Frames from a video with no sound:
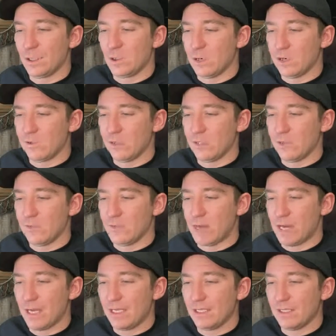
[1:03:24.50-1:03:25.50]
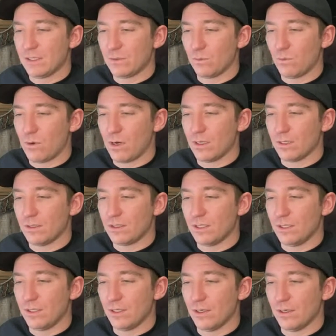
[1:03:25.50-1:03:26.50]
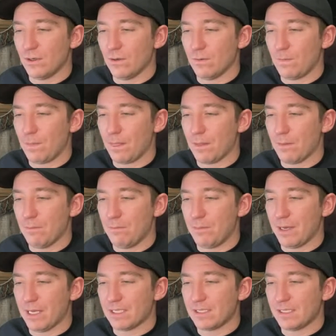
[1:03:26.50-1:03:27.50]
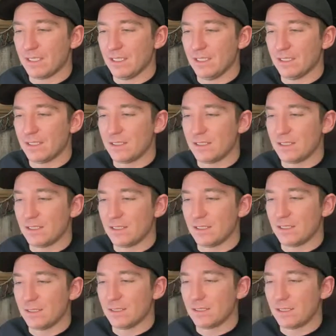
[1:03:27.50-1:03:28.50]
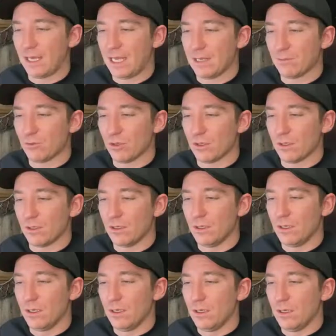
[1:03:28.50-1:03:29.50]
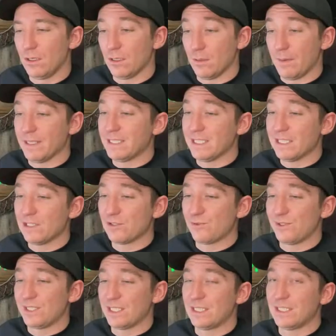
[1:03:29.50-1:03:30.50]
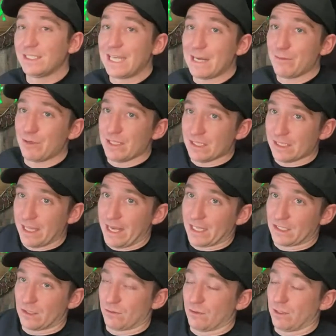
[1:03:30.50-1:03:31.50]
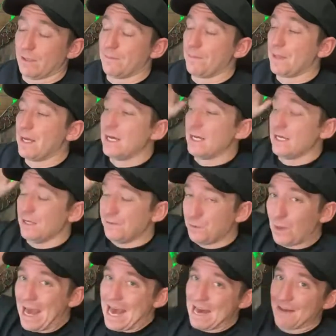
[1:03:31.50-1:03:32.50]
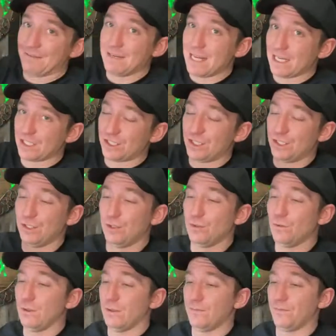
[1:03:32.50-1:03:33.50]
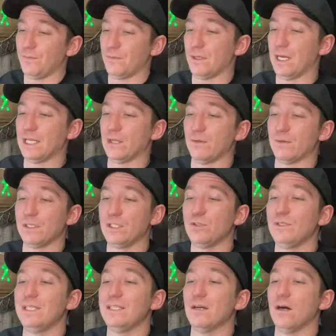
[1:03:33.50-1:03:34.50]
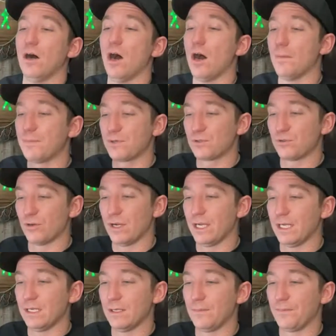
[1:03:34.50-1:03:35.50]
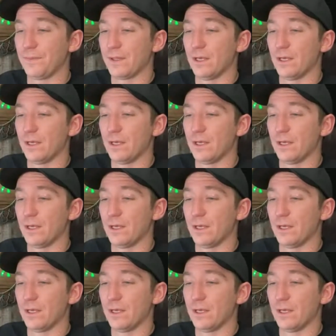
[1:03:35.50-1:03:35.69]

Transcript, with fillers: Inquiring minds want to know best Insta camera. The best Insta360 camera is the X3. If you have an X2, I don't think you need to upgrade